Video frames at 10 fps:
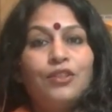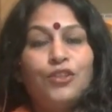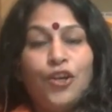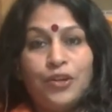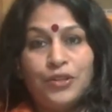
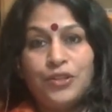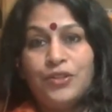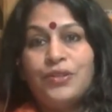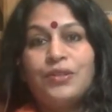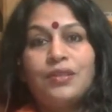
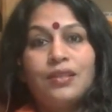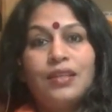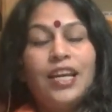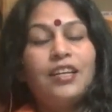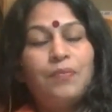doctors,
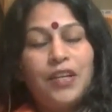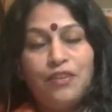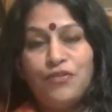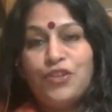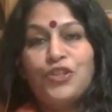and
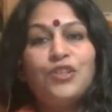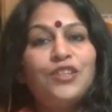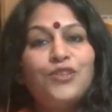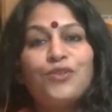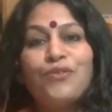
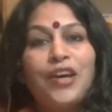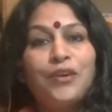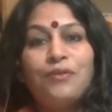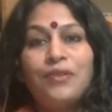beneficiaries of Ayurveda.